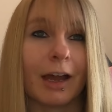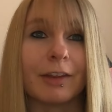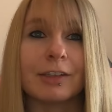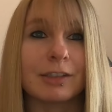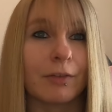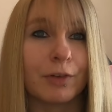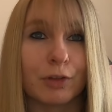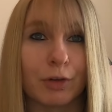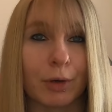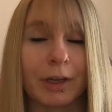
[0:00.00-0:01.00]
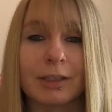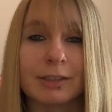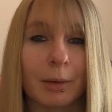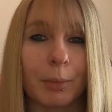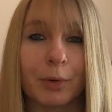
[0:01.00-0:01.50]
and they suffered through it at
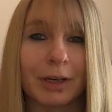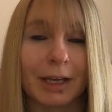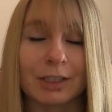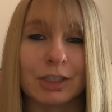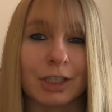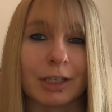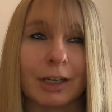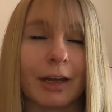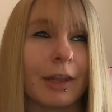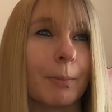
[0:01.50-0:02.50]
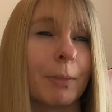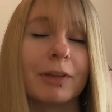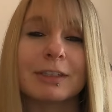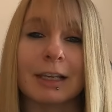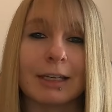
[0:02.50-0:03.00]
some point last year, and then
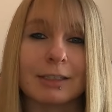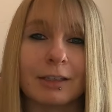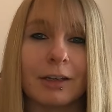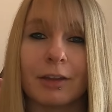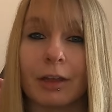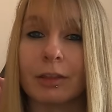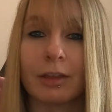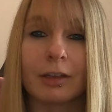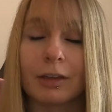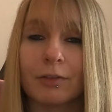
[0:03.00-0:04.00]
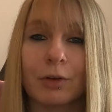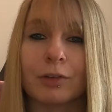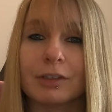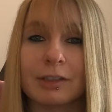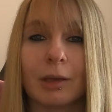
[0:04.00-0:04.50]
months later, they think they've
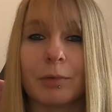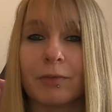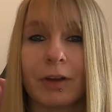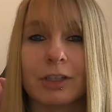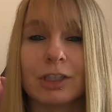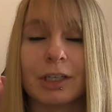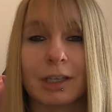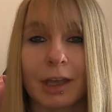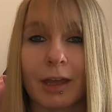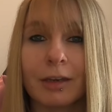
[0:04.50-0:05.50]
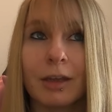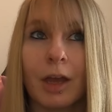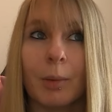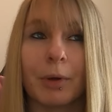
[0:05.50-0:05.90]
got the same infection again,